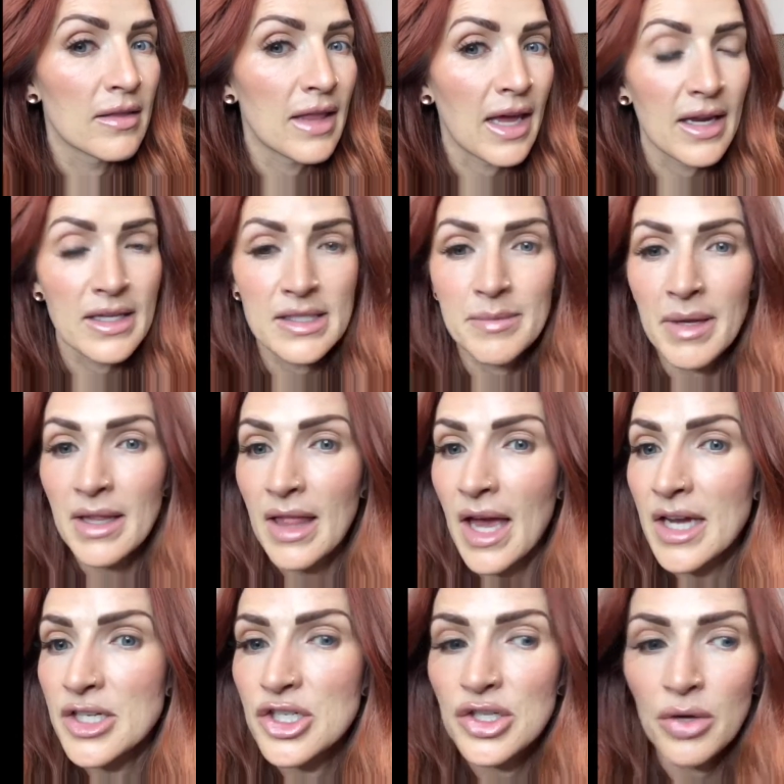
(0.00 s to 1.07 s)
That is my
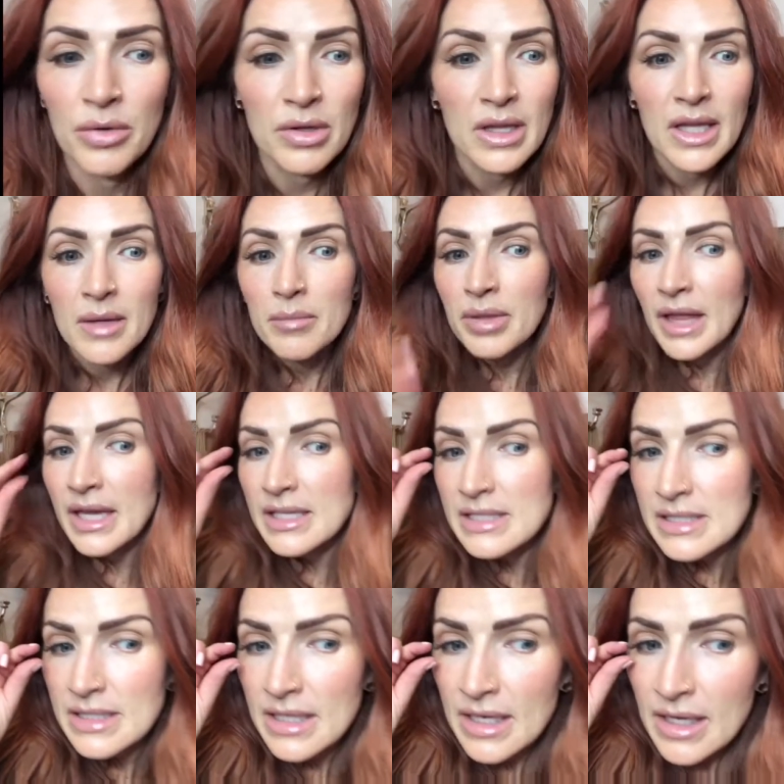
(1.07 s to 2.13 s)
lash totally in
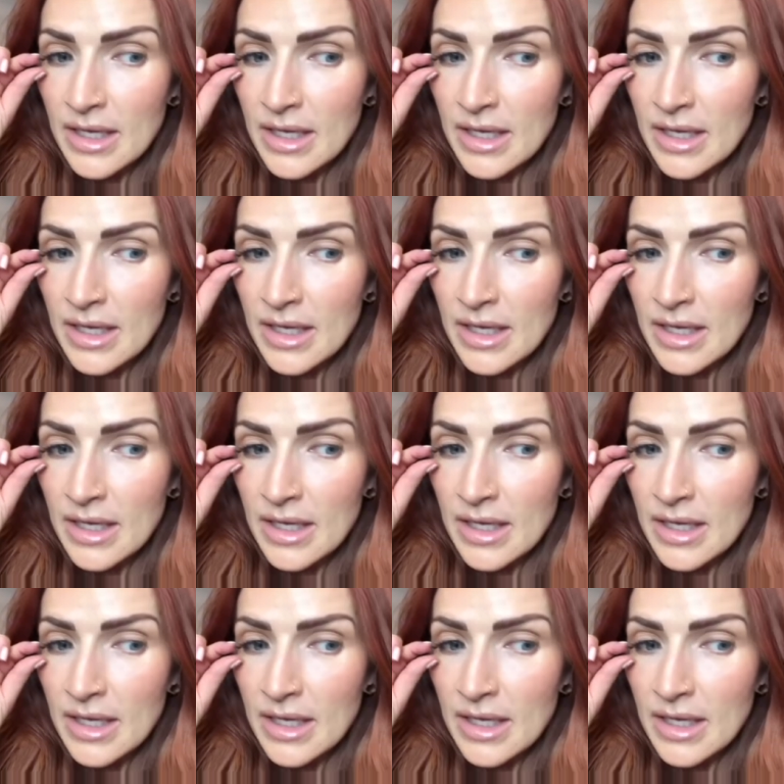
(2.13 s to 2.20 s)
place.